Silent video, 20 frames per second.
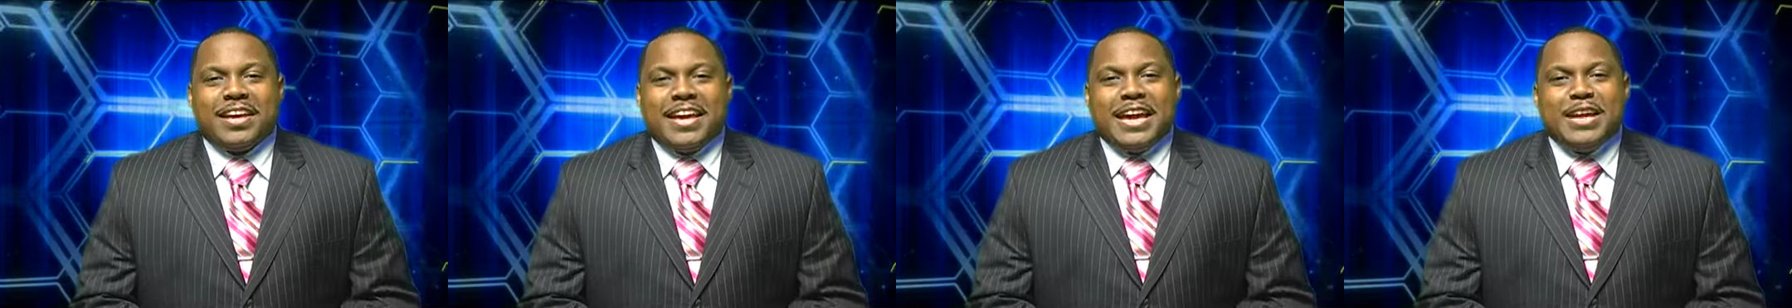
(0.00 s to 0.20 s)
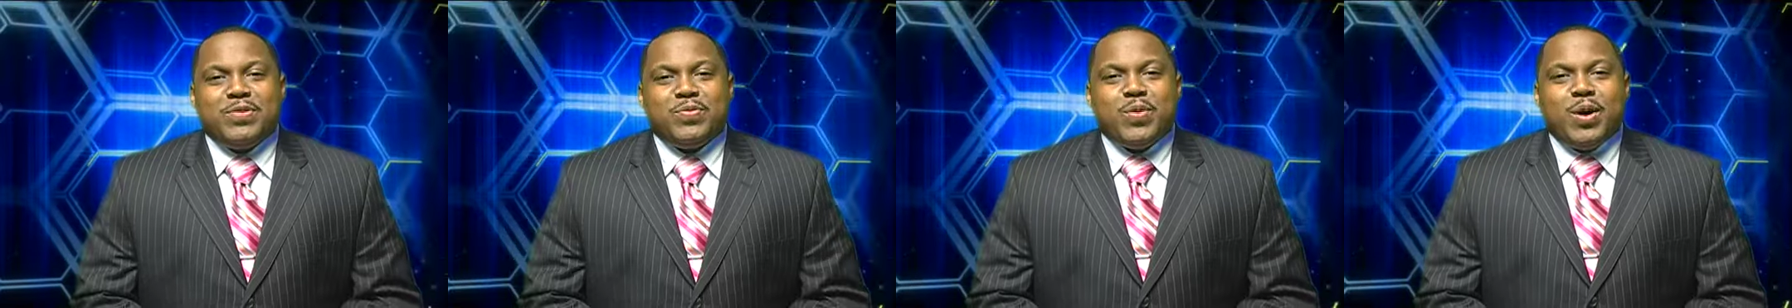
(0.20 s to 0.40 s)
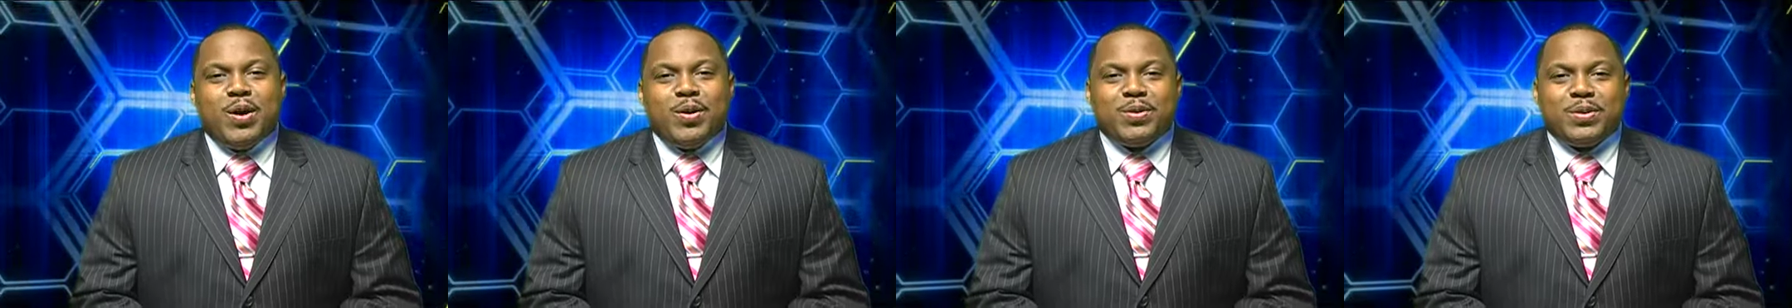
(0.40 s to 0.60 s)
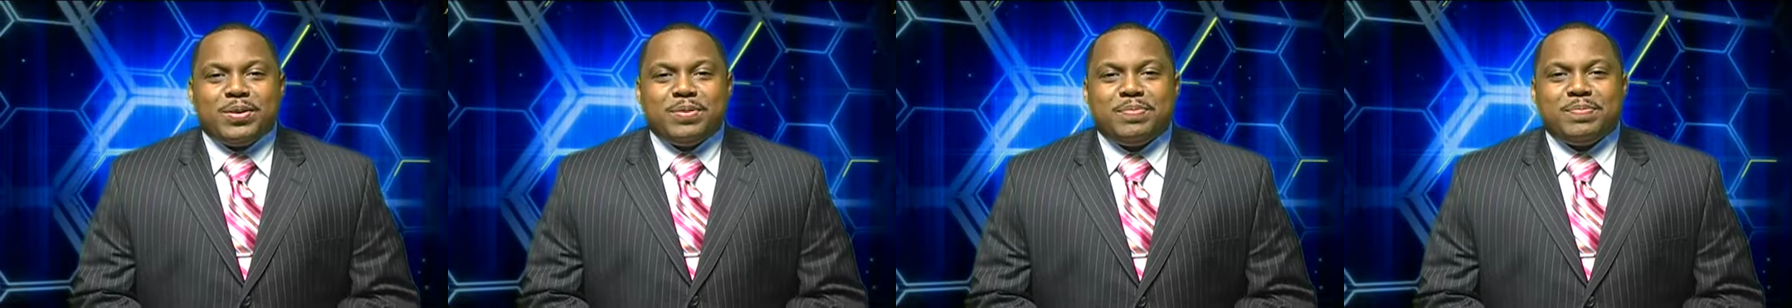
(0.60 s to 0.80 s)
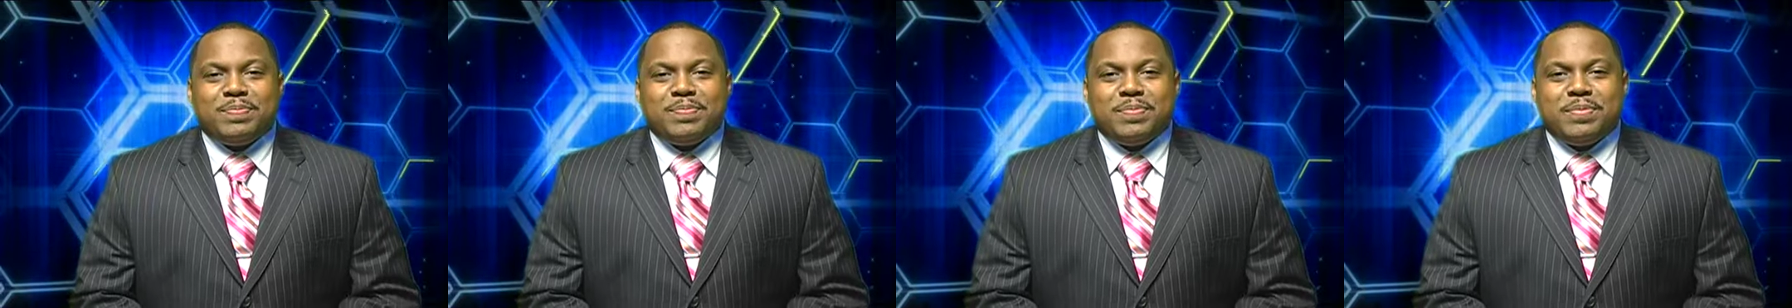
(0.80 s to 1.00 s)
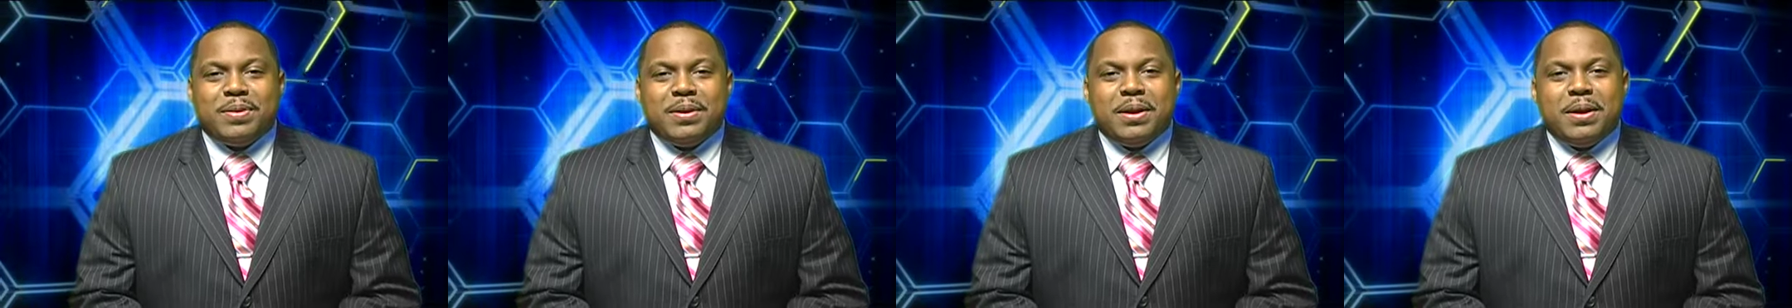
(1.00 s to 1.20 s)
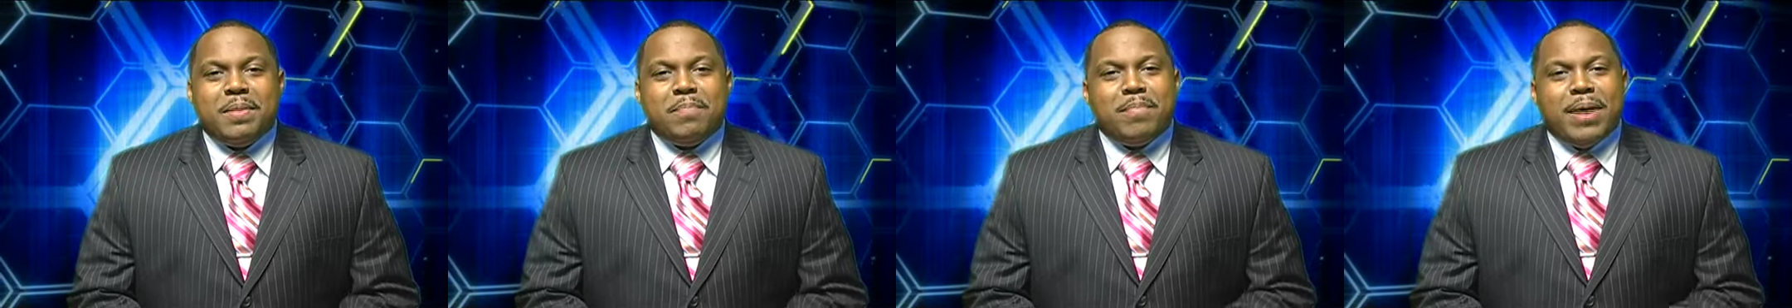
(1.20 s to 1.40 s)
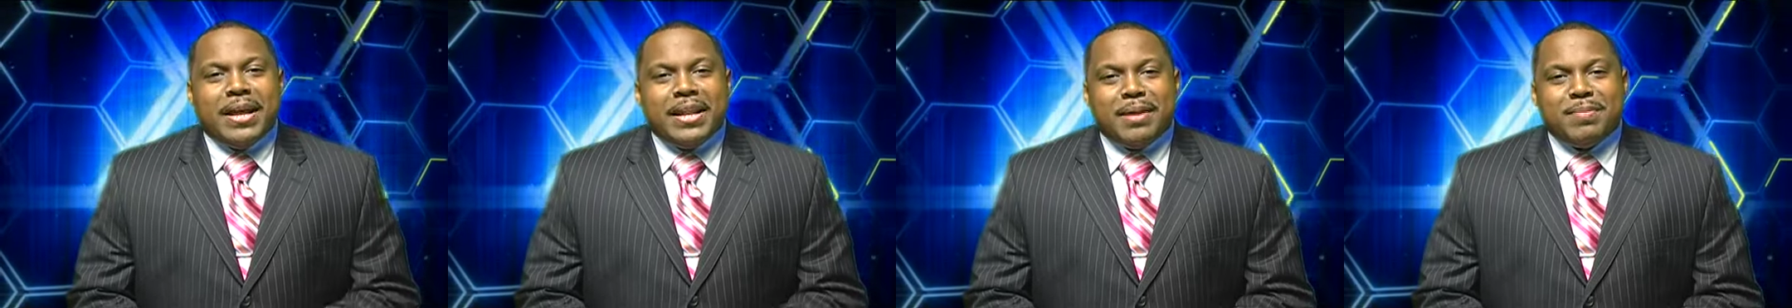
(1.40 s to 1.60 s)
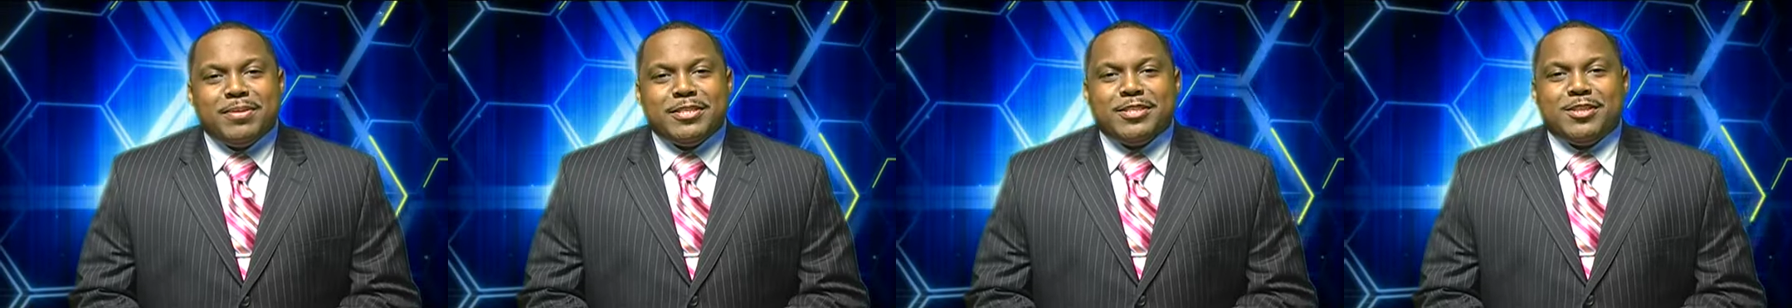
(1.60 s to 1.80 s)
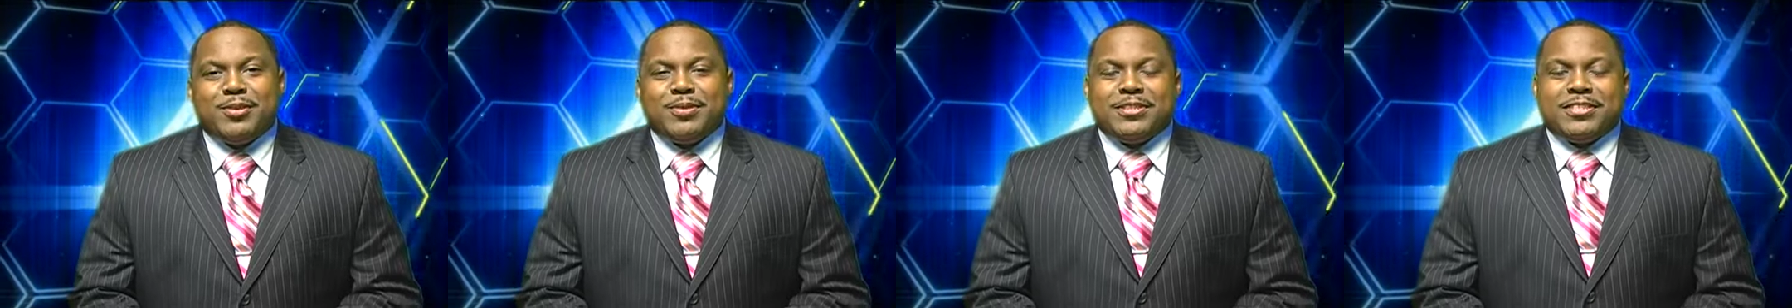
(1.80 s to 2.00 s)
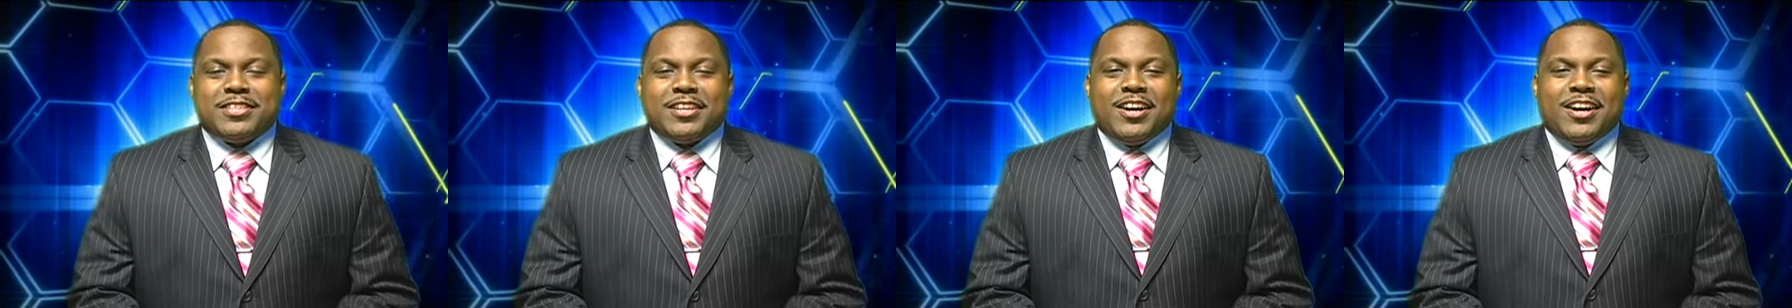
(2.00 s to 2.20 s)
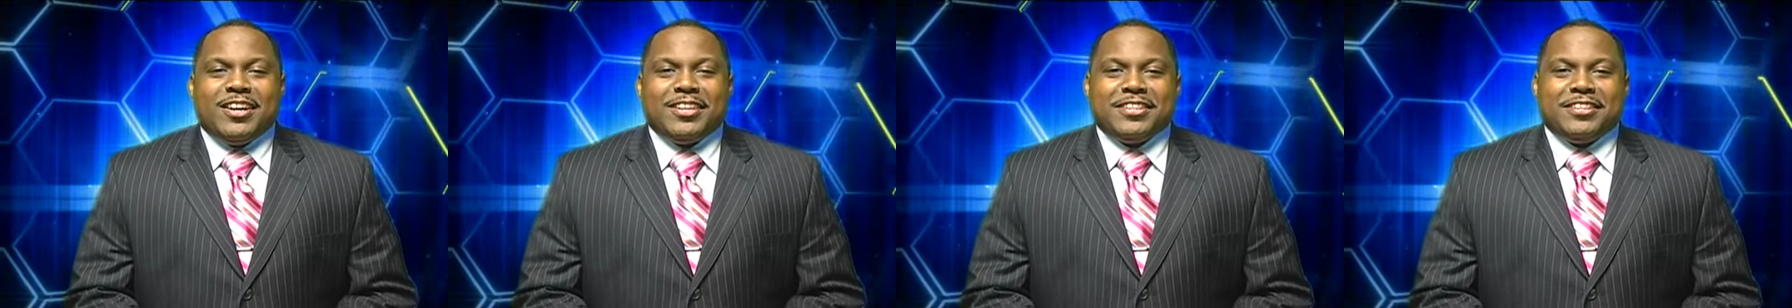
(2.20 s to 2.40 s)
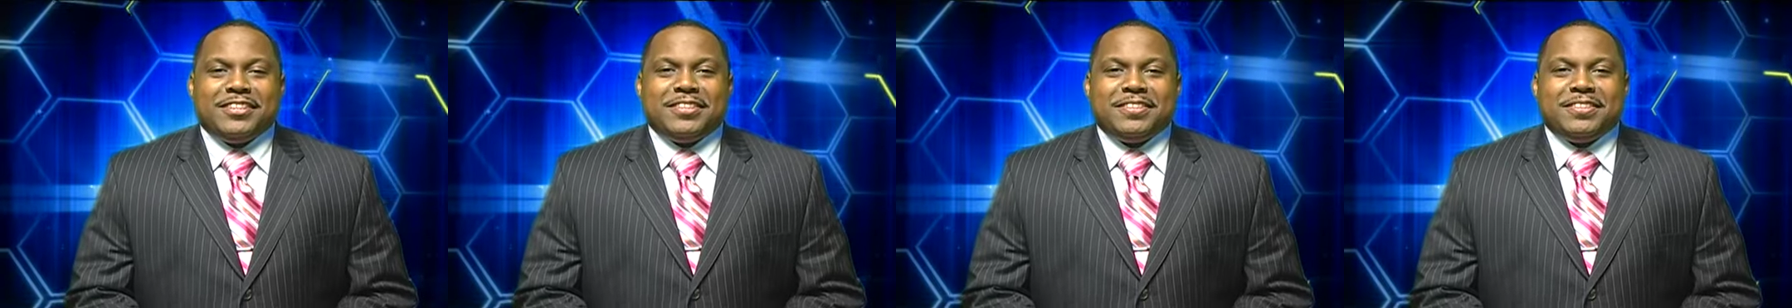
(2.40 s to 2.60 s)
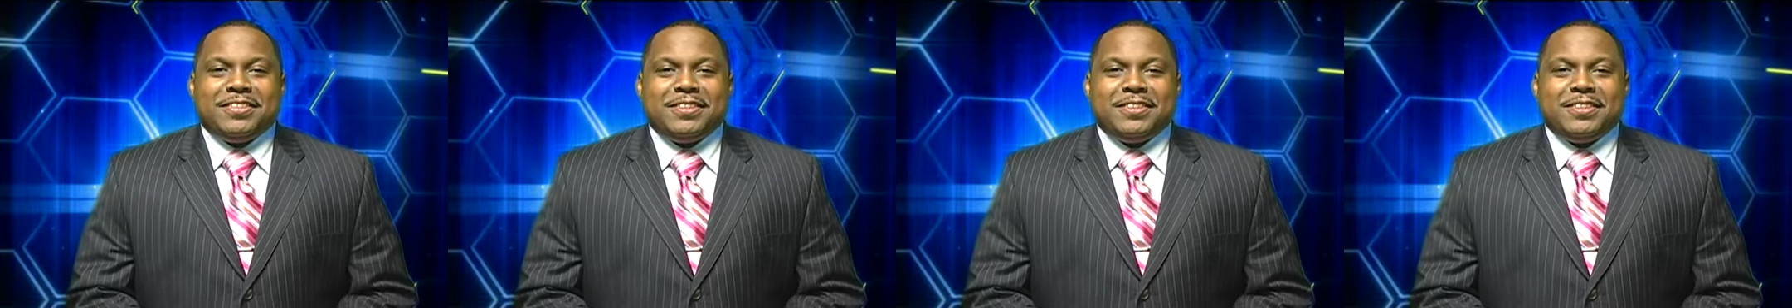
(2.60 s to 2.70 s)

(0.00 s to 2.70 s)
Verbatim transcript: and welcome. My name is Otis Collier,